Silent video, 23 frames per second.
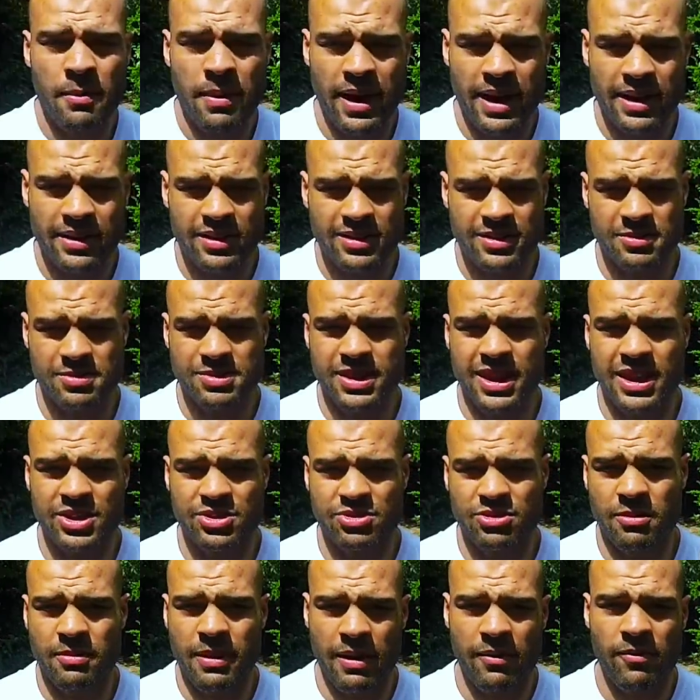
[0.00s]
paying a
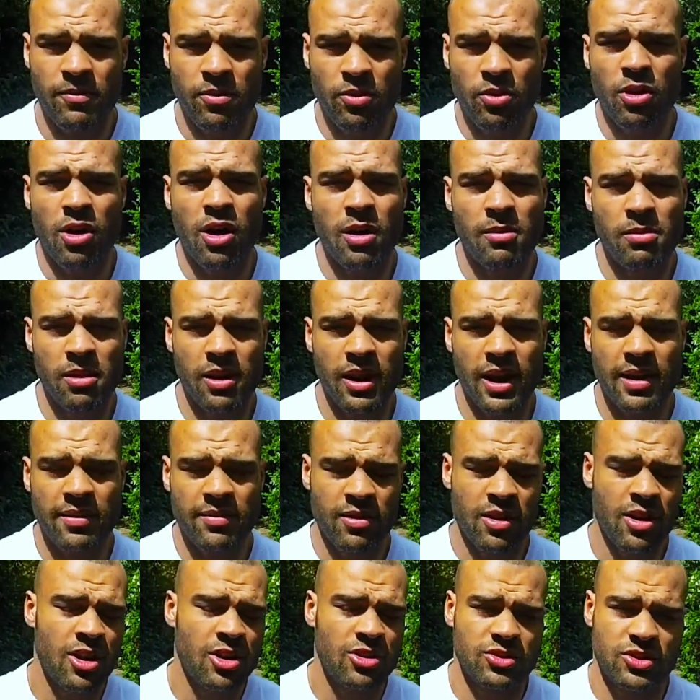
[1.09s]
substantial amount for Herbalife,
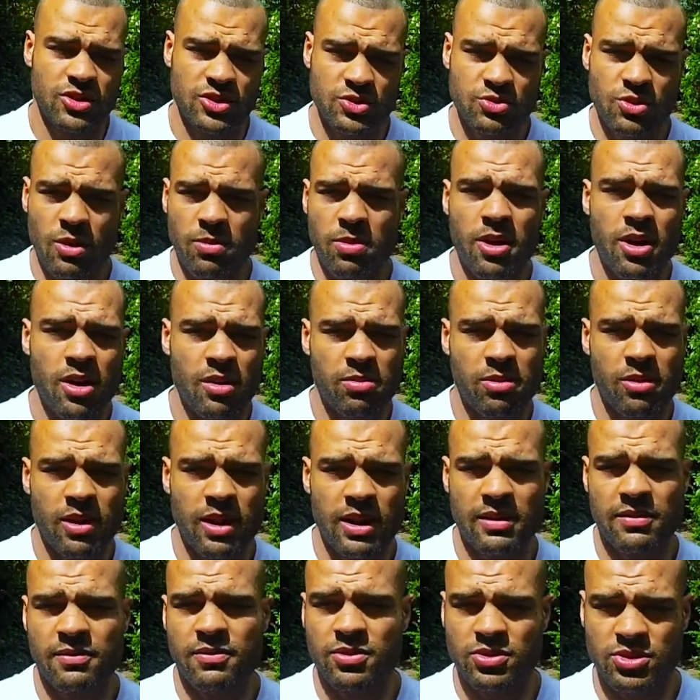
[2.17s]
to swap
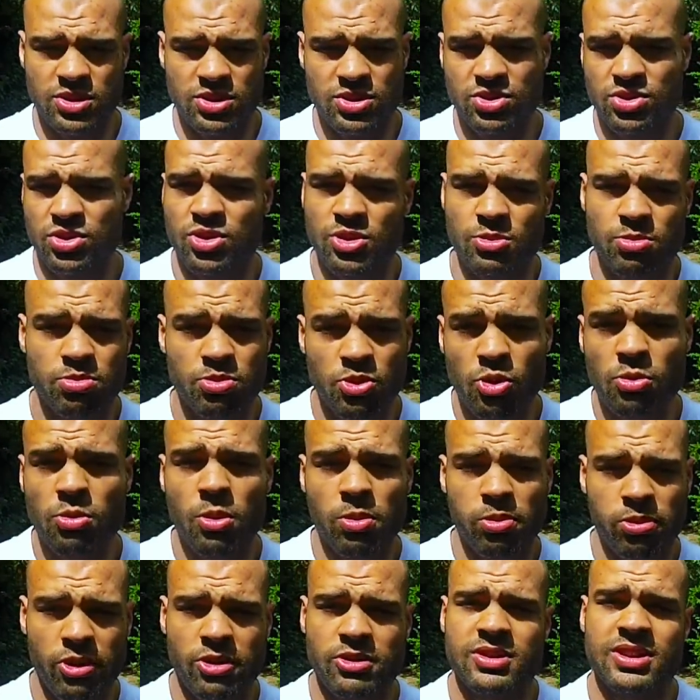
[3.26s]
Herbalife for just 2
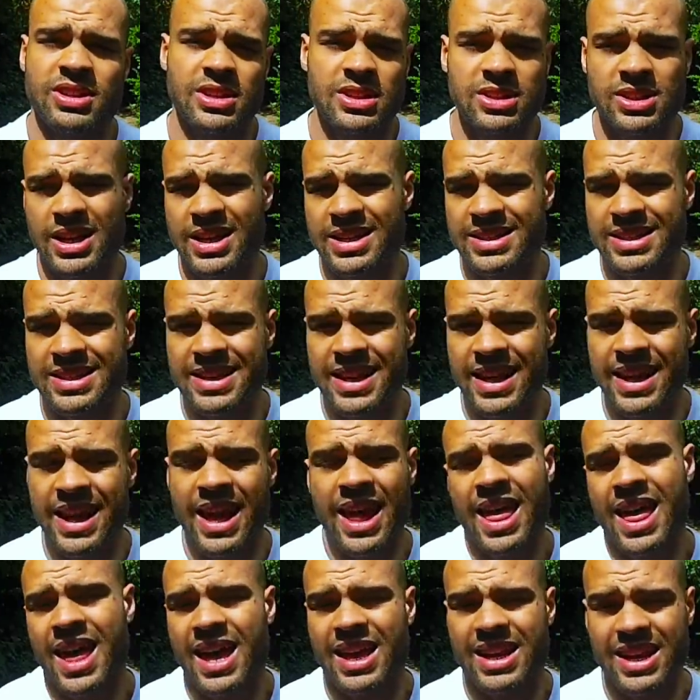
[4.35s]
normal protein shakes a day,
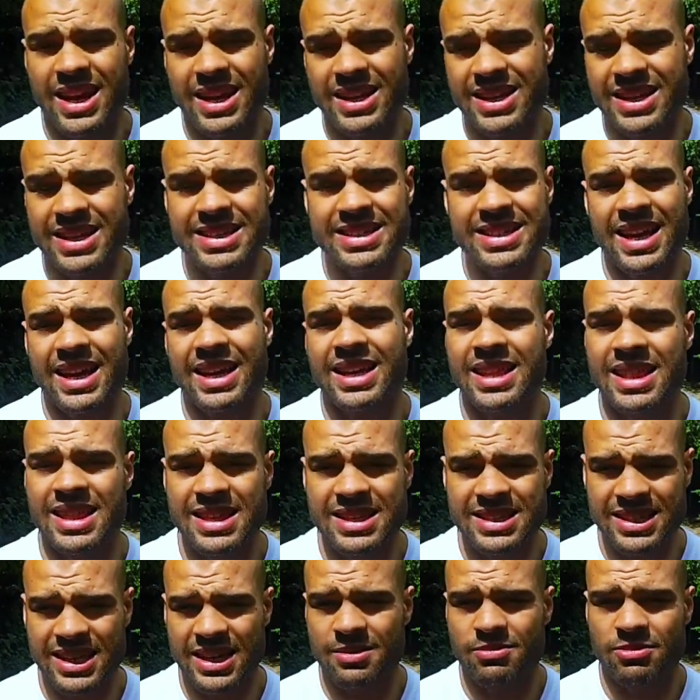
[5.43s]
and he had exactly the
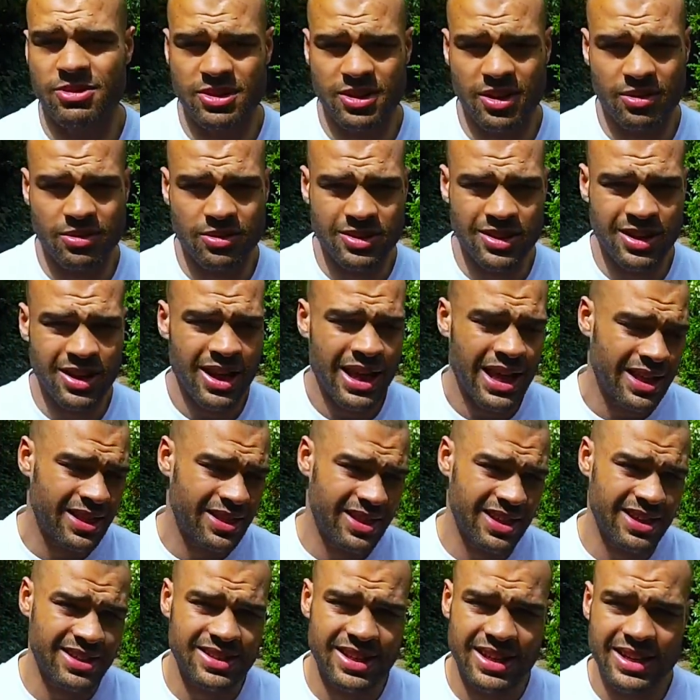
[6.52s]
same results.
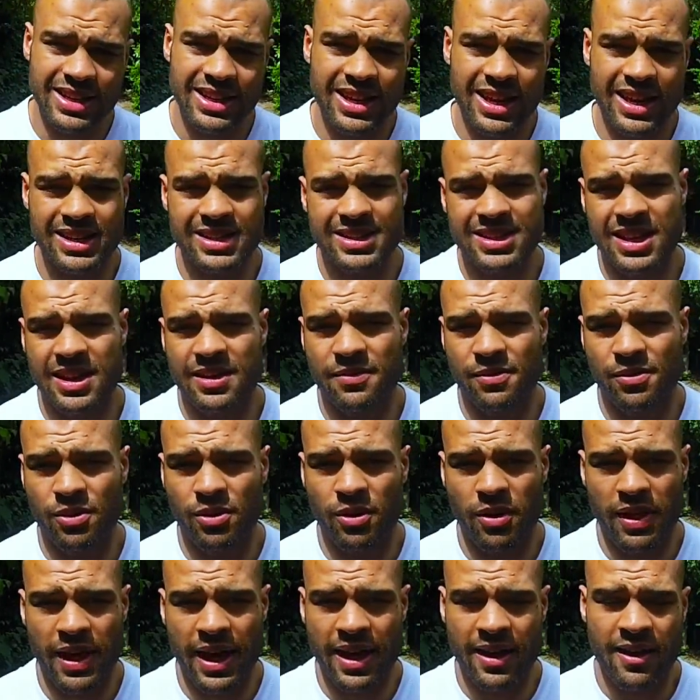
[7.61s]
This indicates
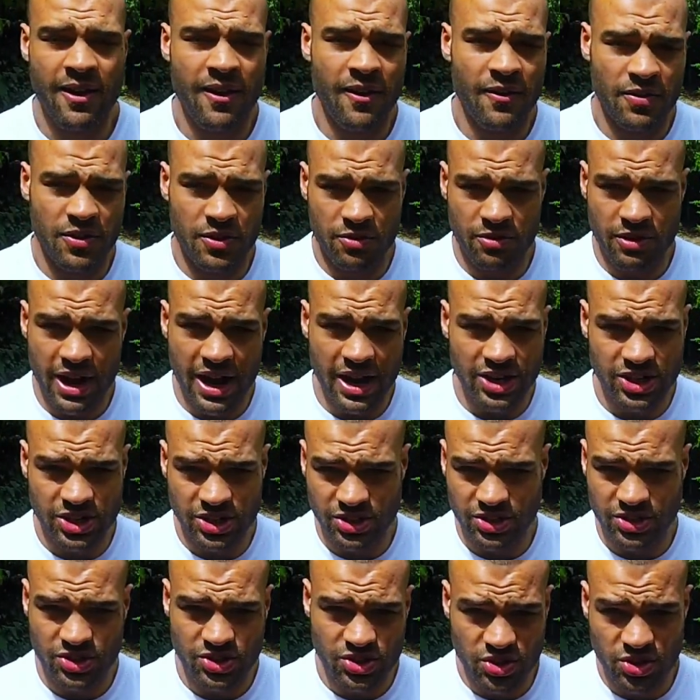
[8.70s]
therefore that the
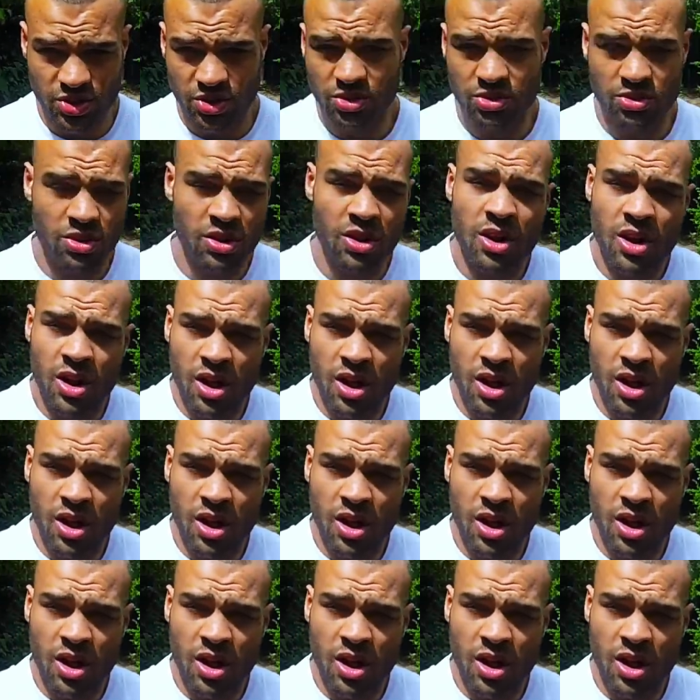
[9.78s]
reactions to